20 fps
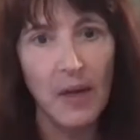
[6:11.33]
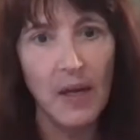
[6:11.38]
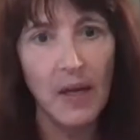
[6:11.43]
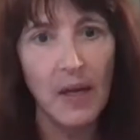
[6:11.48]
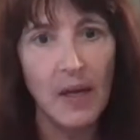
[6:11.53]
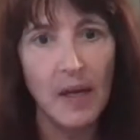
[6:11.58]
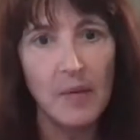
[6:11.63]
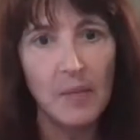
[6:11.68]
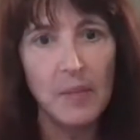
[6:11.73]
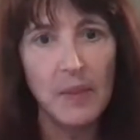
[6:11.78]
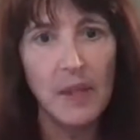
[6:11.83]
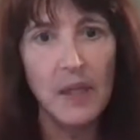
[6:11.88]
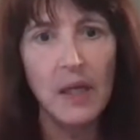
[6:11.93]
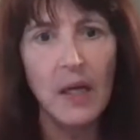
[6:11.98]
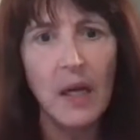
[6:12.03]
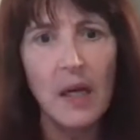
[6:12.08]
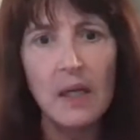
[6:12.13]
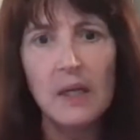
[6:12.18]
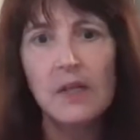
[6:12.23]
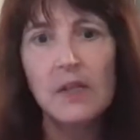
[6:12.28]
And
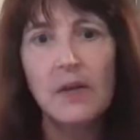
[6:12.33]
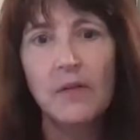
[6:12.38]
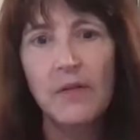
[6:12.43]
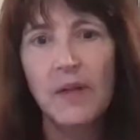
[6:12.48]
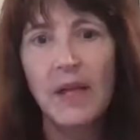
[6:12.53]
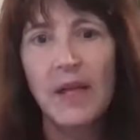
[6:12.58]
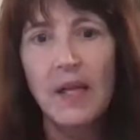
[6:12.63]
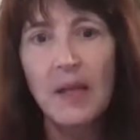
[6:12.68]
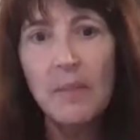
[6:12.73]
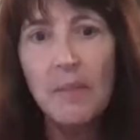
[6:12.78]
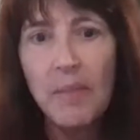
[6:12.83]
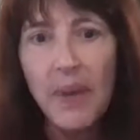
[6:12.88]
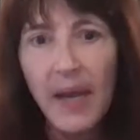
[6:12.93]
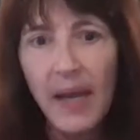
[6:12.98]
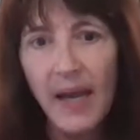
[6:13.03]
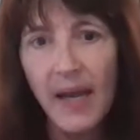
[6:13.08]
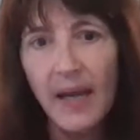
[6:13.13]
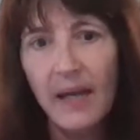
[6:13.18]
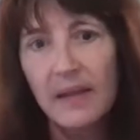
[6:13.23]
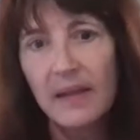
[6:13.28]
because of the
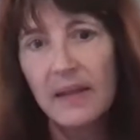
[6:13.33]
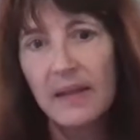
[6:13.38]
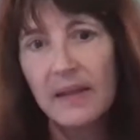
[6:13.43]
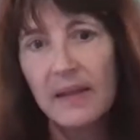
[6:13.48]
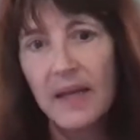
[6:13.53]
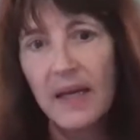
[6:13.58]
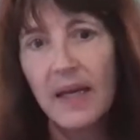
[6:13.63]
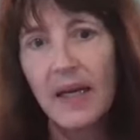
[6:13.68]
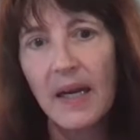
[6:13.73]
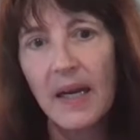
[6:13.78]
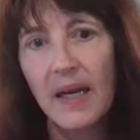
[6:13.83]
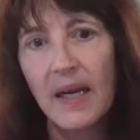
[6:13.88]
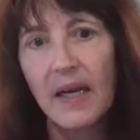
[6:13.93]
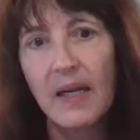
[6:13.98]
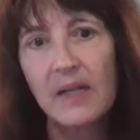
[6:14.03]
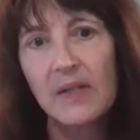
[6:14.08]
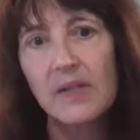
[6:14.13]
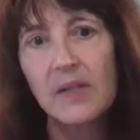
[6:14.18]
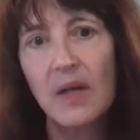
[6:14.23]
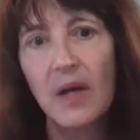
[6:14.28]
impact that that
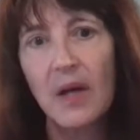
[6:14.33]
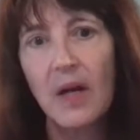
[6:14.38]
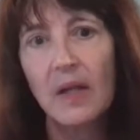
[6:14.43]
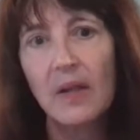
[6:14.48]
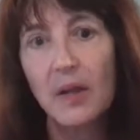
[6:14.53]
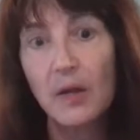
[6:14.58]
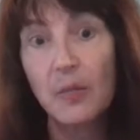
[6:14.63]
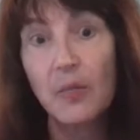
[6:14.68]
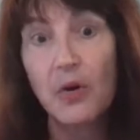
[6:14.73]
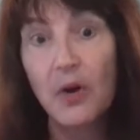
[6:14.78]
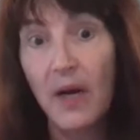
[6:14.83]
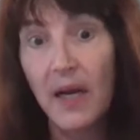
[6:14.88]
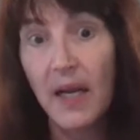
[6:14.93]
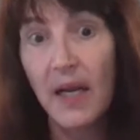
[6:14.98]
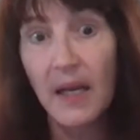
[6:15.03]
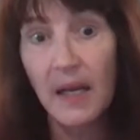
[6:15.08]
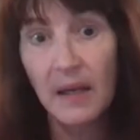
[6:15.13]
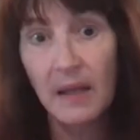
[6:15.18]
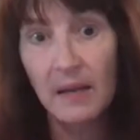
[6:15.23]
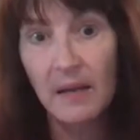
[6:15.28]
has on the
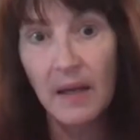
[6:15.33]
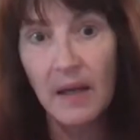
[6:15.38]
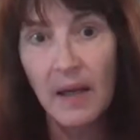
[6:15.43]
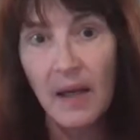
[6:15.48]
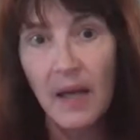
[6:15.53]
brain,